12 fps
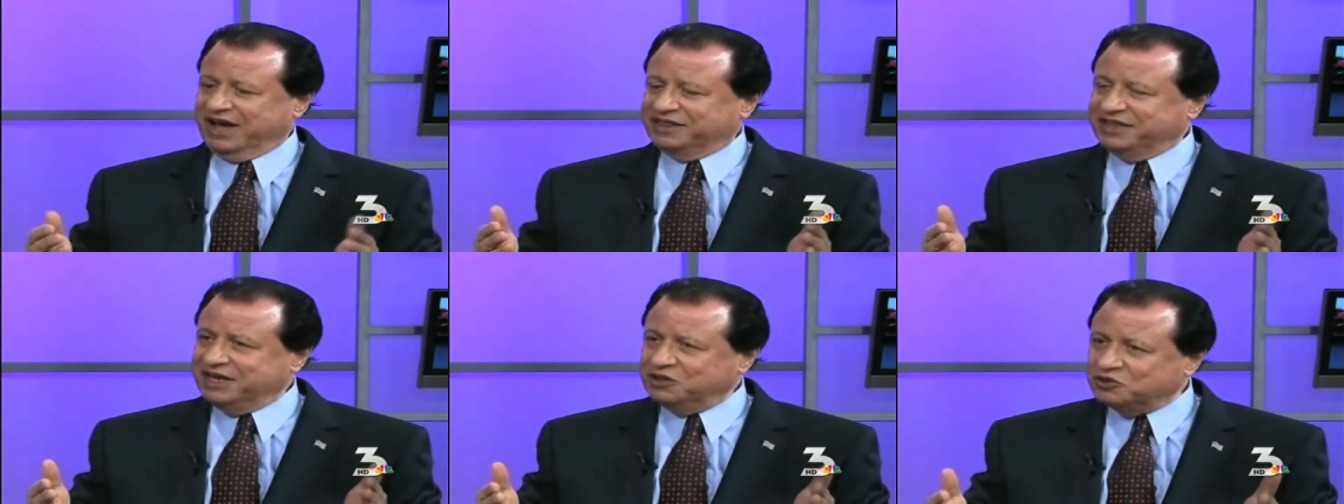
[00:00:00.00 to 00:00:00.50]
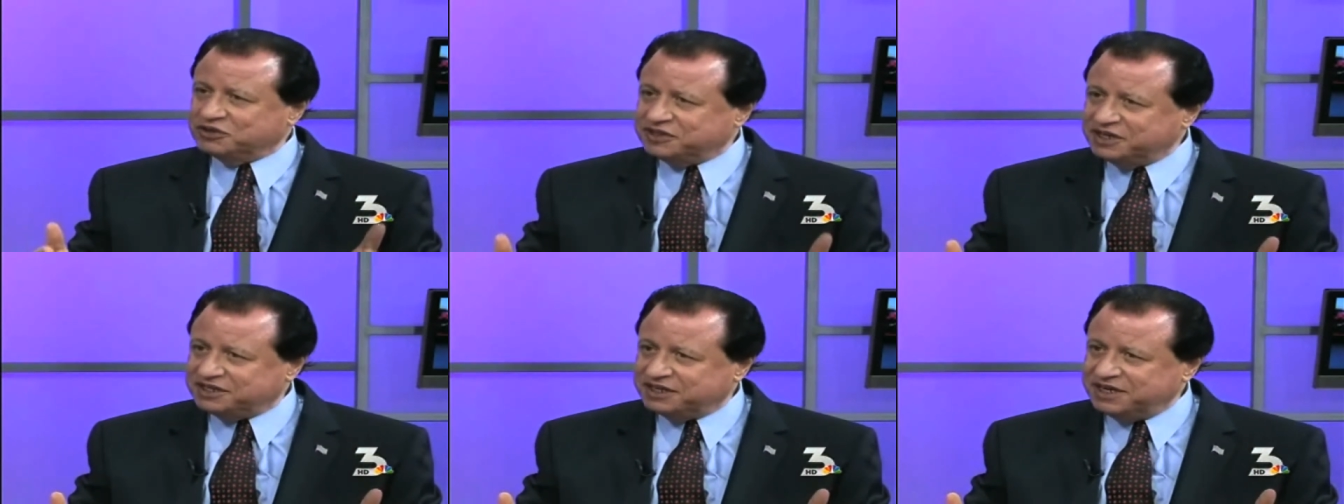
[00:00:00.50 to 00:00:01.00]
I think in the
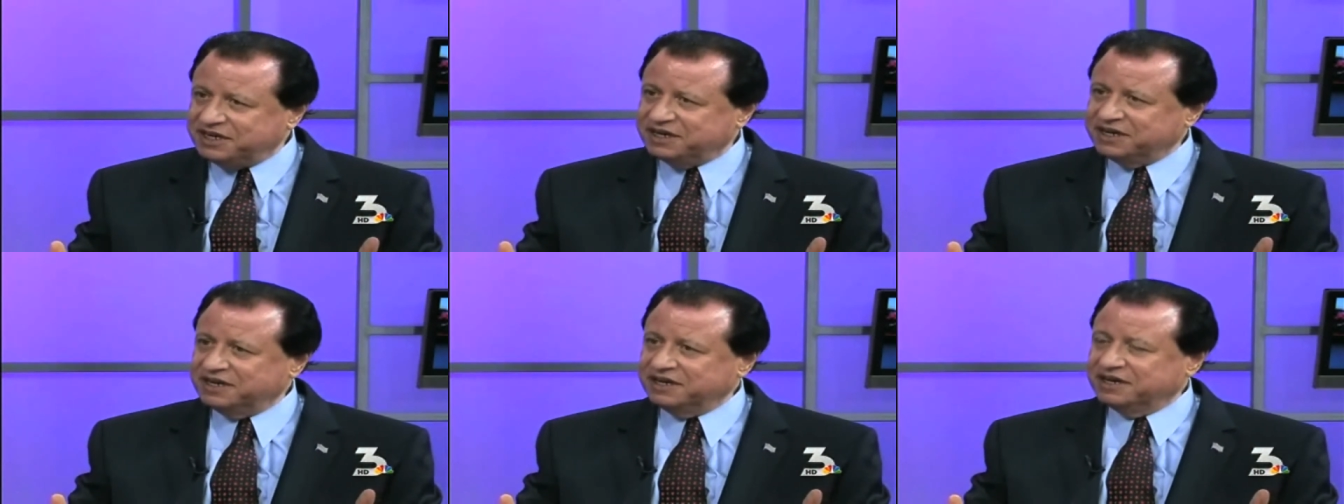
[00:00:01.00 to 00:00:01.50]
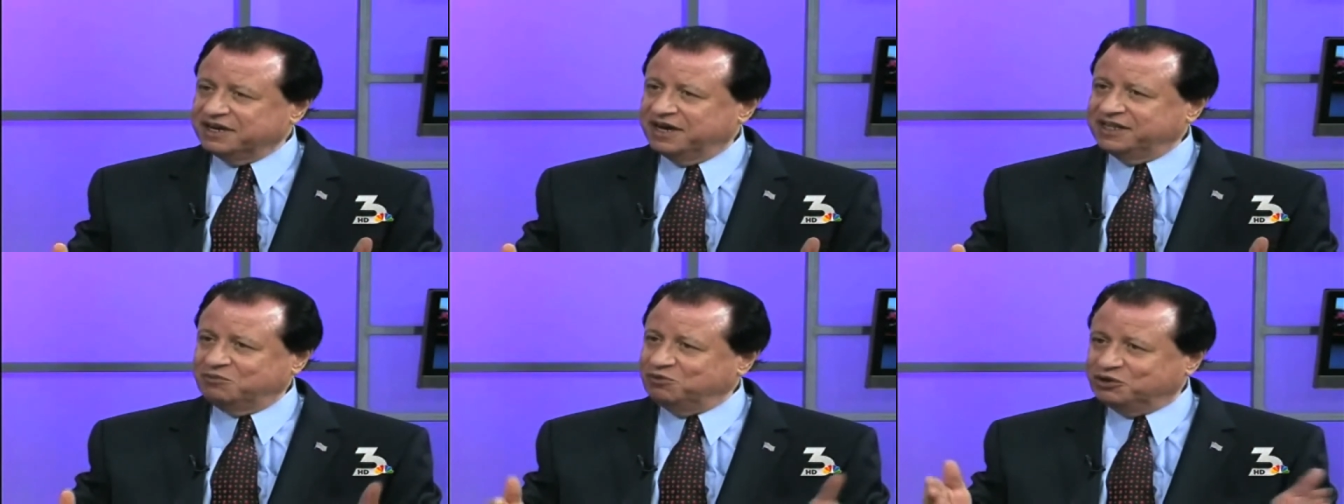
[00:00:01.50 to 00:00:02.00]
city,
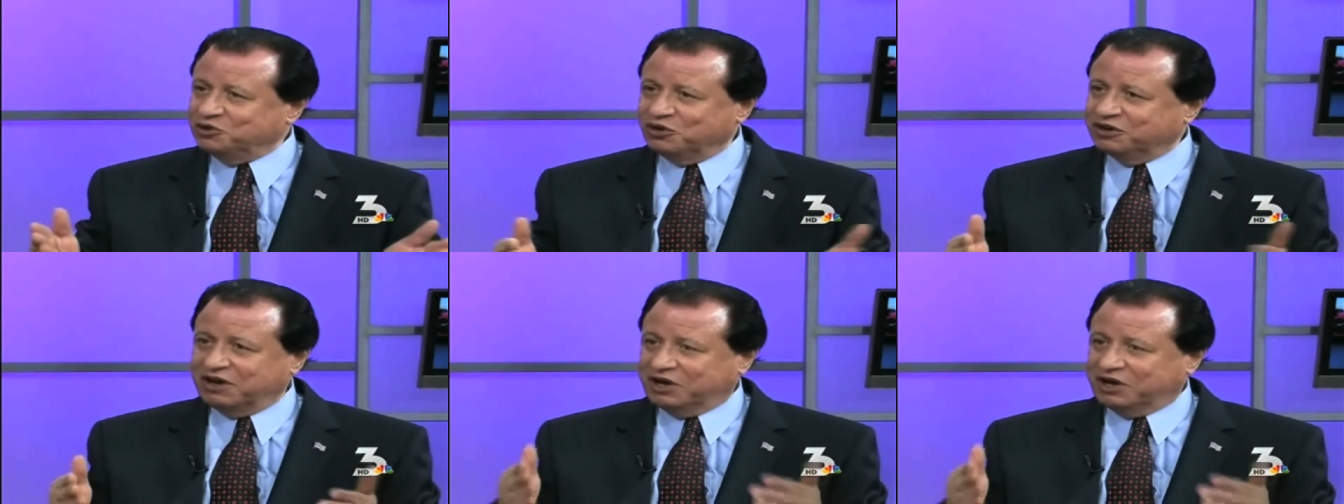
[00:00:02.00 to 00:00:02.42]
and I will talk,